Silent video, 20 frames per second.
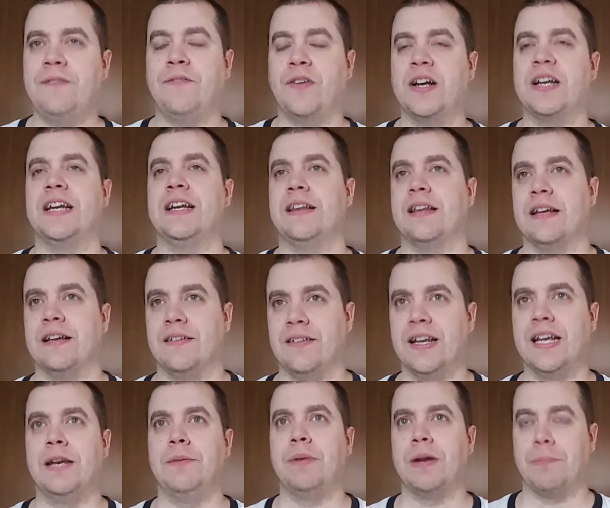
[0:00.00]
funny that
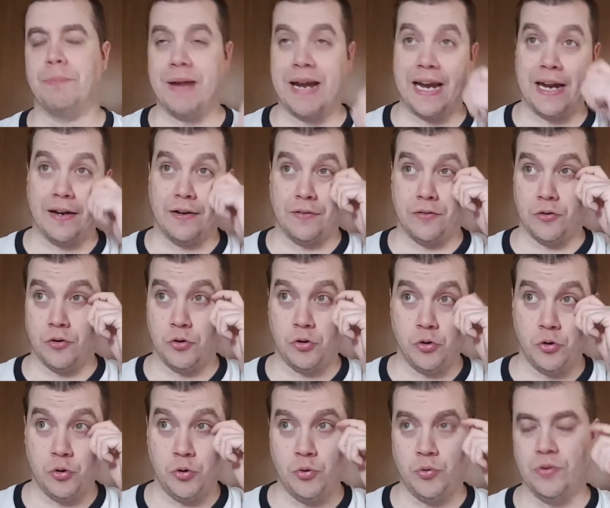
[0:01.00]
Linda McMahon,
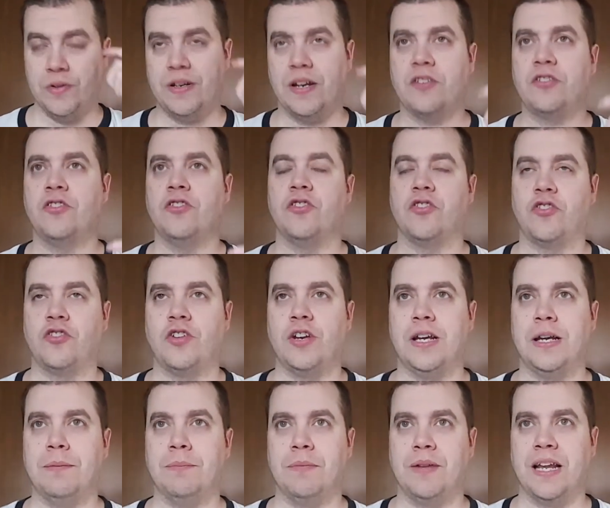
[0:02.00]
who doesn't
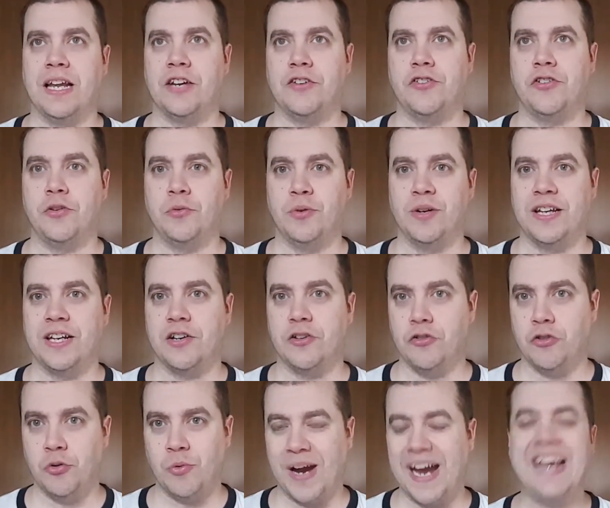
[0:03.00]
seem like she really can
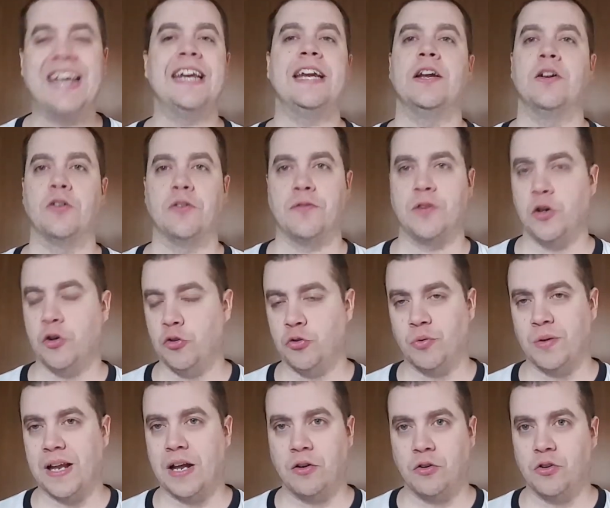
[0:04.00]
do any interviews
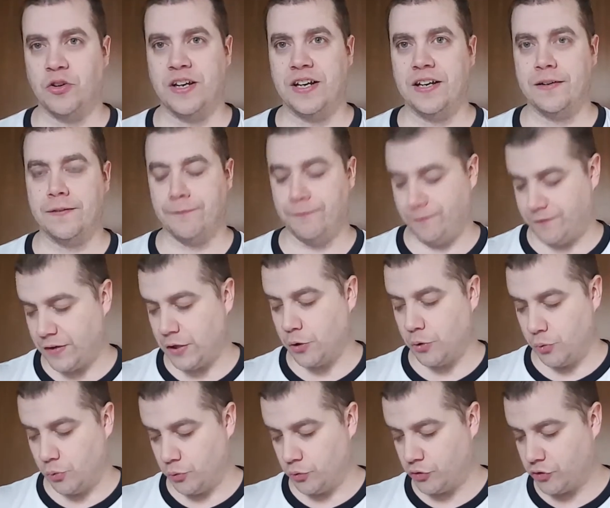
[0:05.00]
without looking
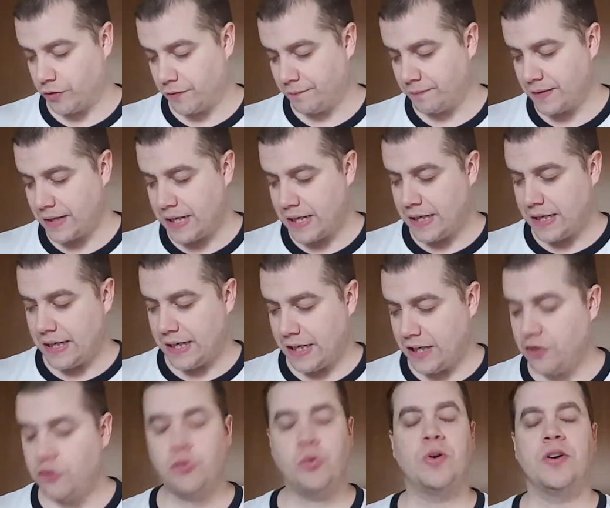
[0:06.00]
confused,
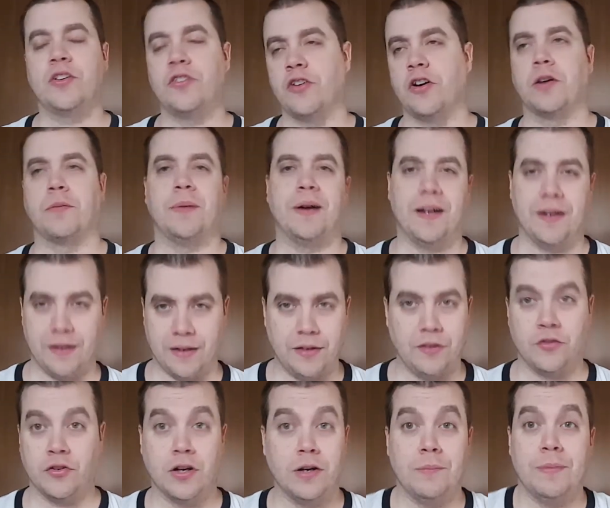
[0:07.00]
is going
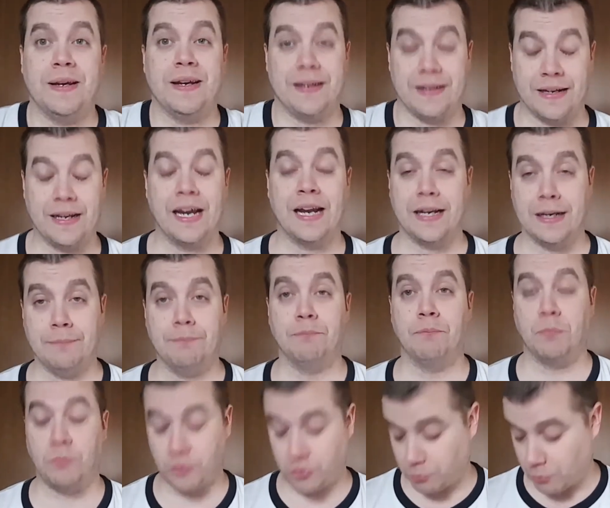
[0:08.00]
to be
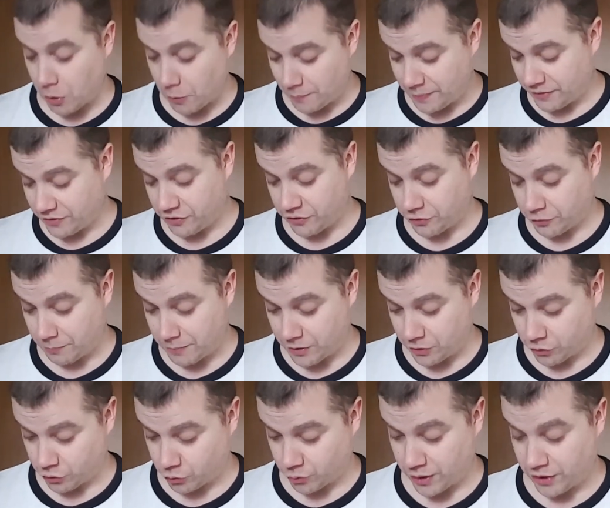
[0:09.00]
heading Small Business
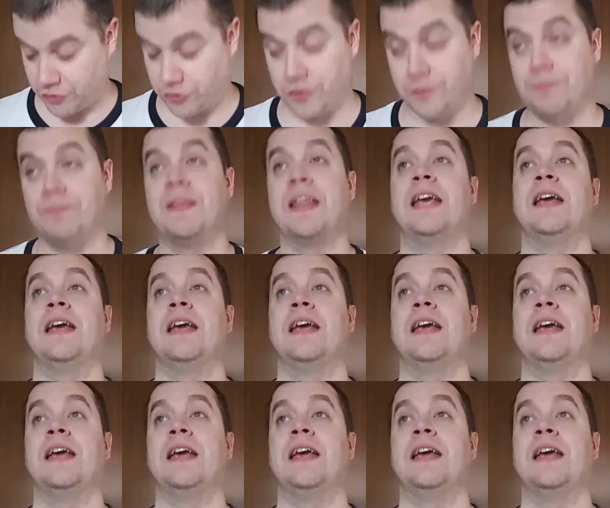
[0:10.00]
Administration.